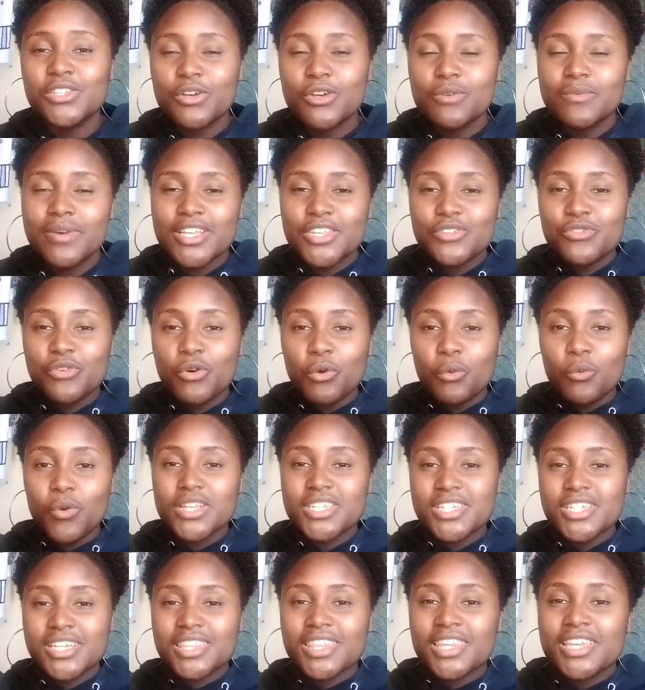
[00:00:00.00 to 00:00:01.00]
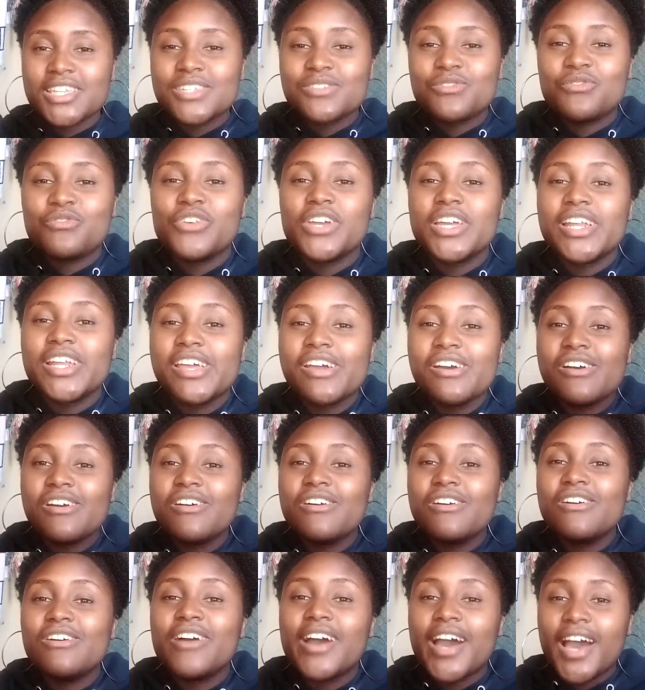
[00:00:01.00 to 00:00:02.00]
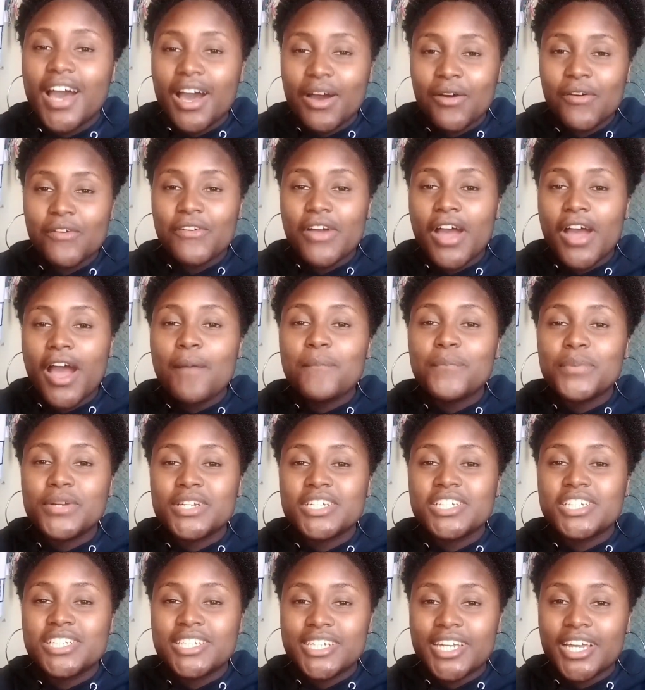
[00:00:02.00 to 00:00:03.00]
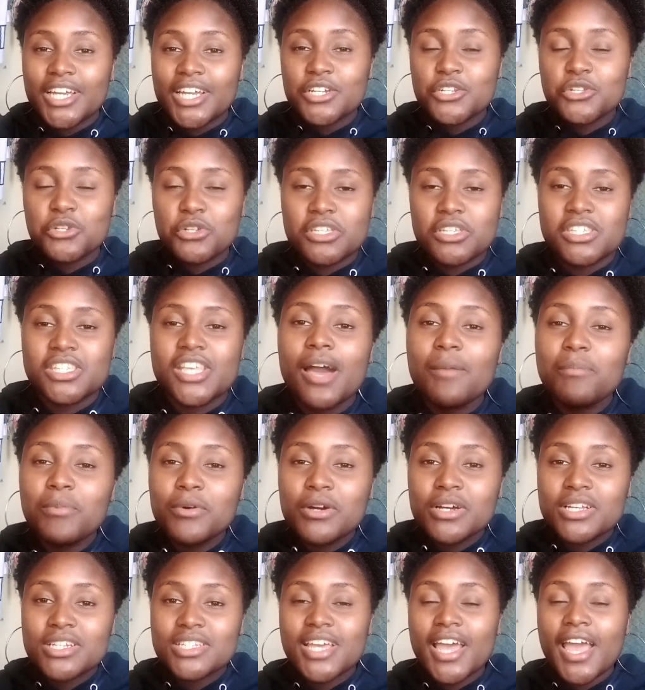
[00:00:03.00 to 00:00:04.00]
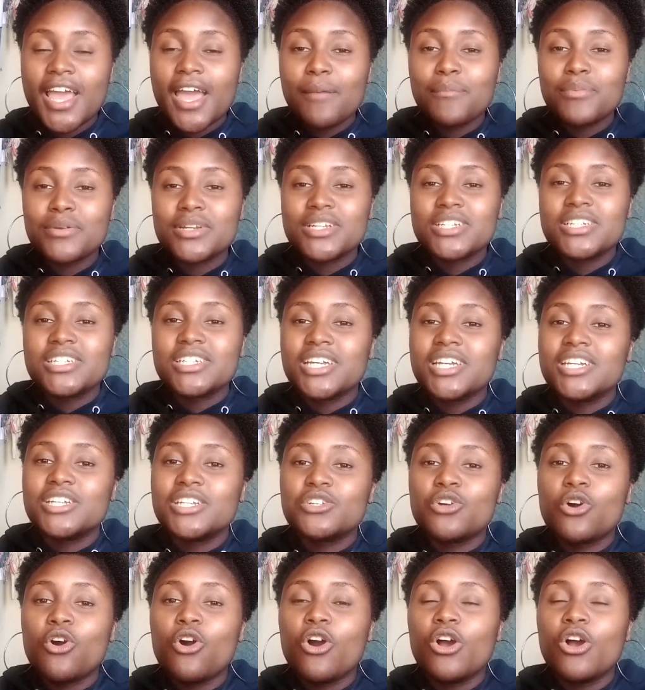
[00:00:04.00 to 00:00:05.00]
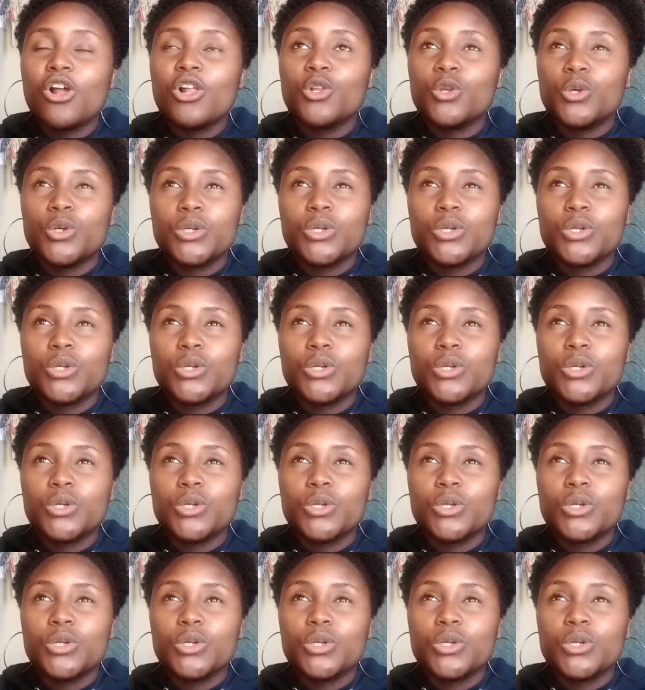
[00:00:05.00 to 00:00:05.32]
so much for watching this video. I appreciate your support. I appreciate all